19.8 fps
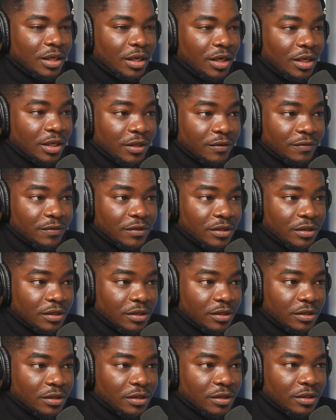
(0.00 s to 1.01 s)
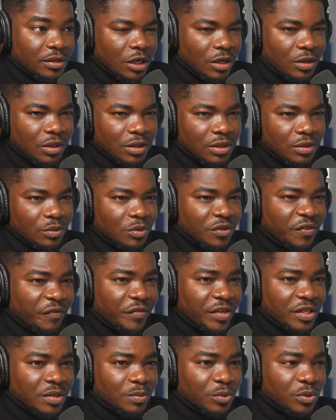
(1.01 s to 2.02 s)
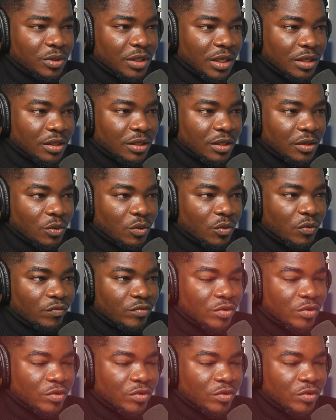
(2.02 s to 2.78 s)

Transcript: NFTs. I think it was Facebook that did a whole